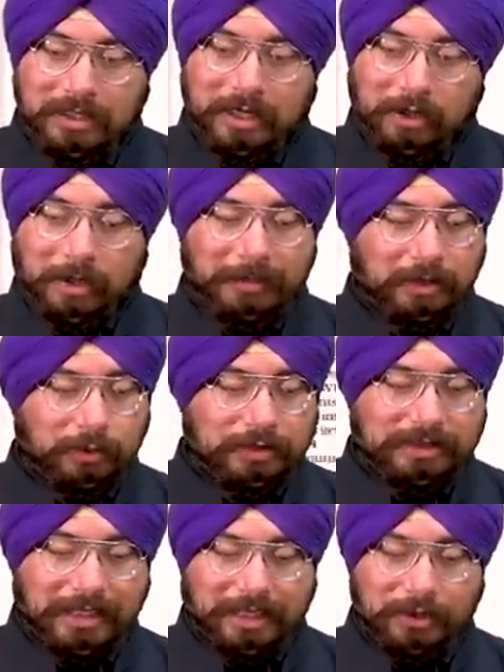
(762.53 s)
Now, coming to the
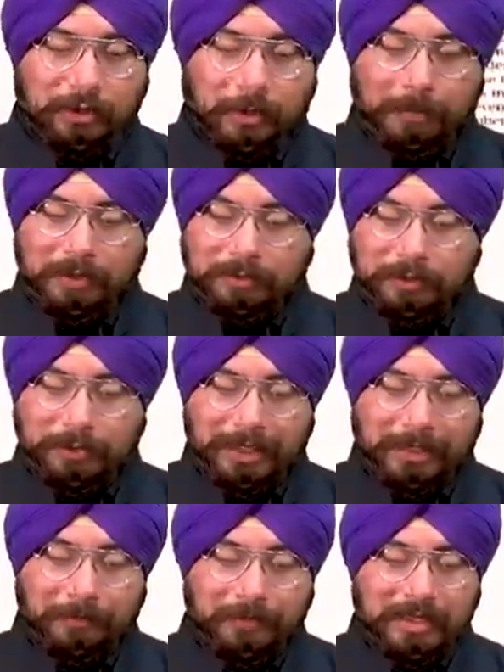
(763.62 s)
second topic of
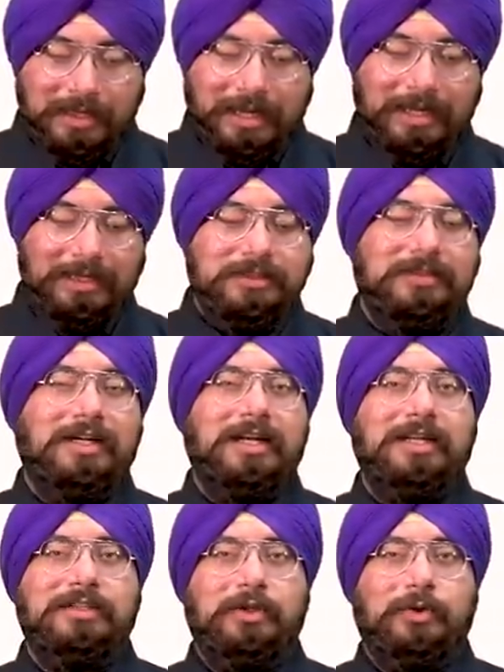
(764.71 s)
today, it is
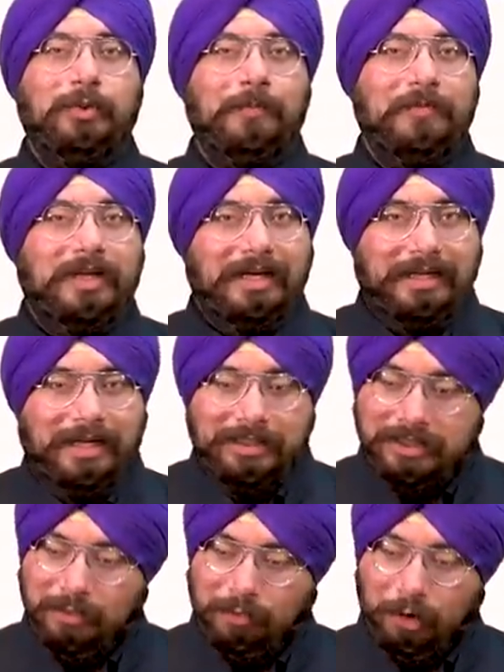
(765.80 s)
related to India's
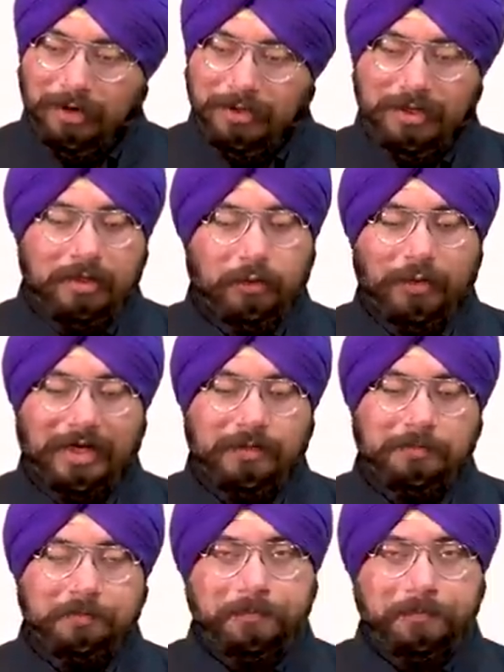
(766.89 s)
foreign trade.